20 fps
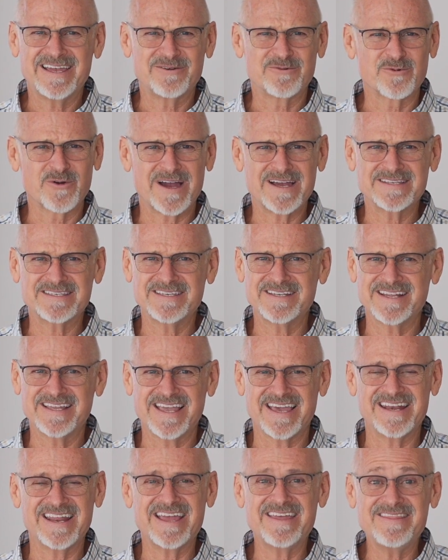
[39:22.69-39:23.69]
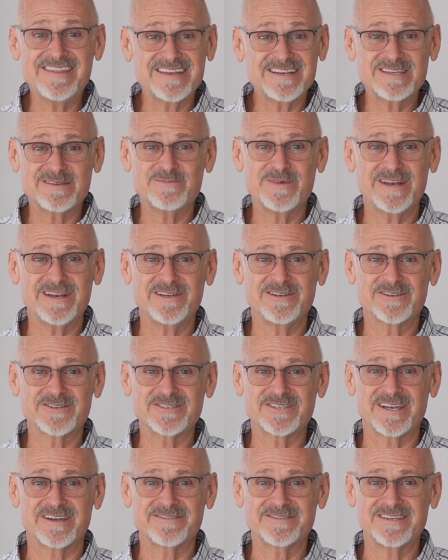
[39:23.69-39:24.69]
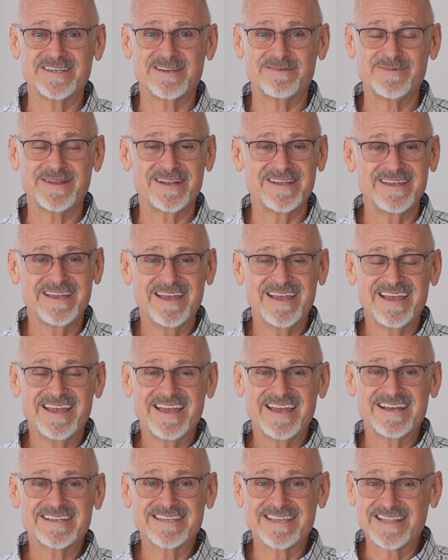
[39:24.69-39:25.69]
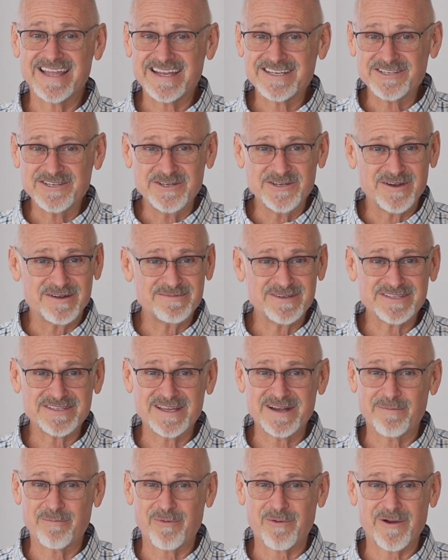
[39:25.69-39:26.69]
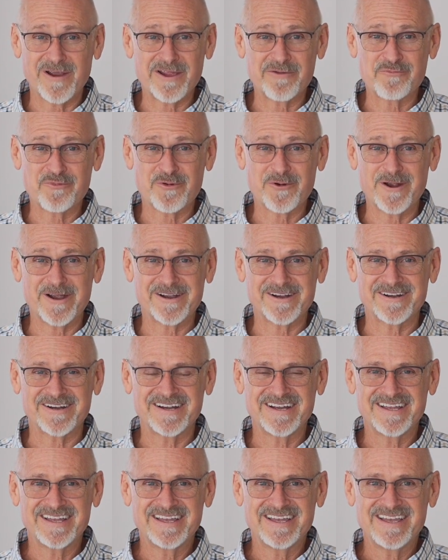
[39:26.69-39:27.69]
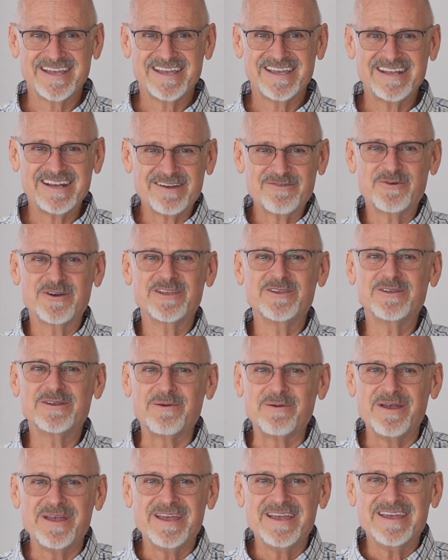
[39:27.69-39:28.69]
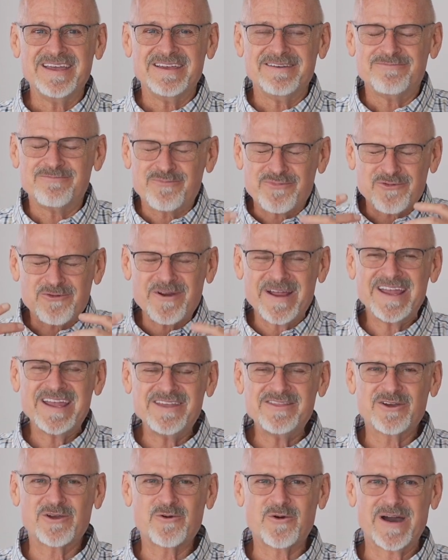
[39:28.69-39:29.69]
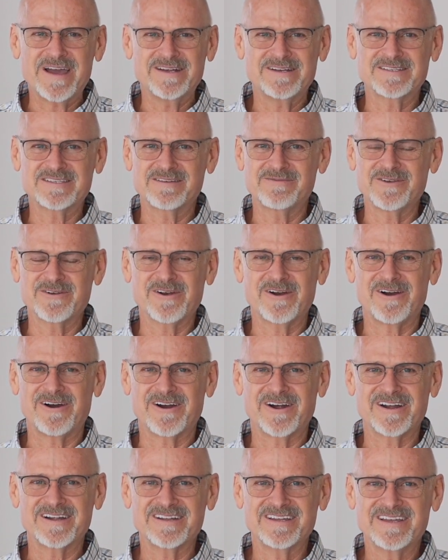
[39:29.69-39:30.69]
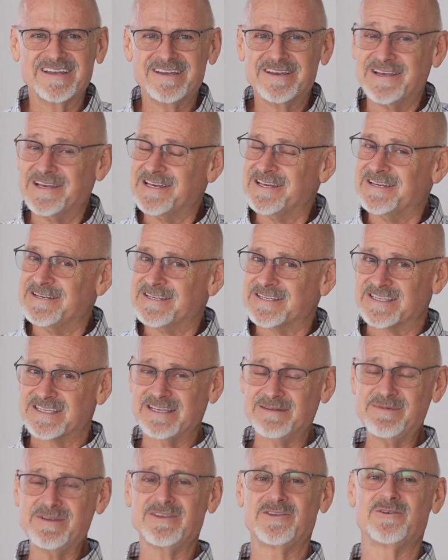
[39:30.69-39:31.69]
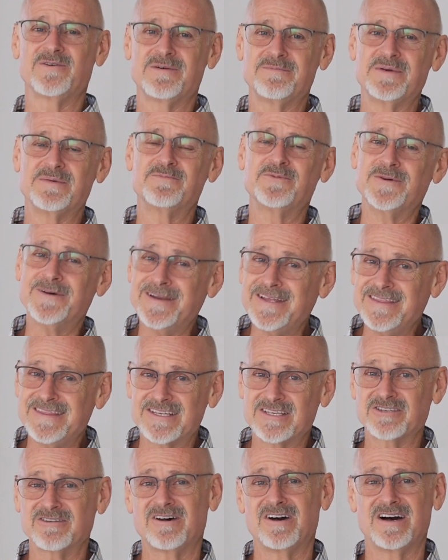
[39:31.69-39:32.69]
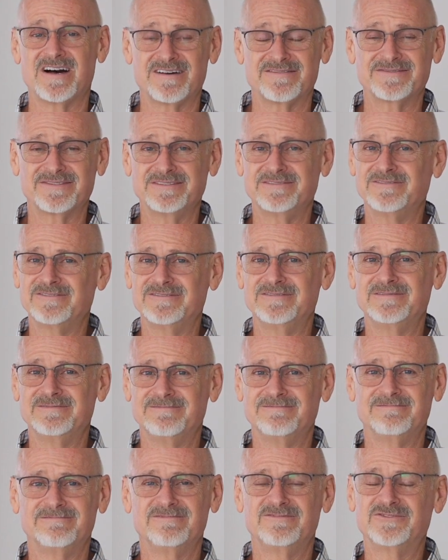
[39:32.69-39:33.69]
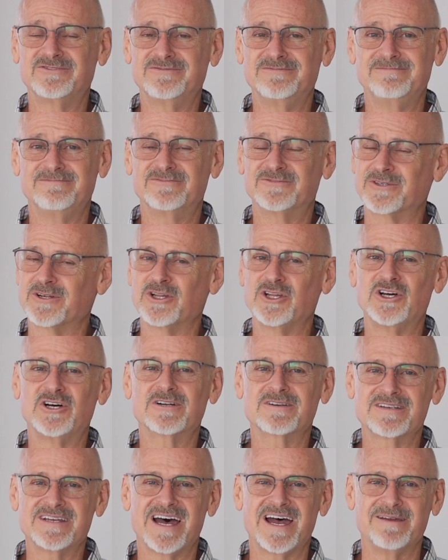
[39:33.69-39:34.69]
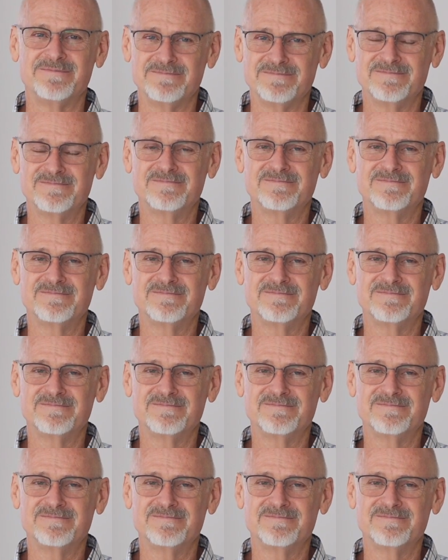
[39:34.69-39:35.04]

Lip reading: and rising again, and then committing yourself to him. And as I like to do, I'm just going to pray a prayer. And I want you to pray in the quietness of your heart. Some of you have been putting this off for a long time.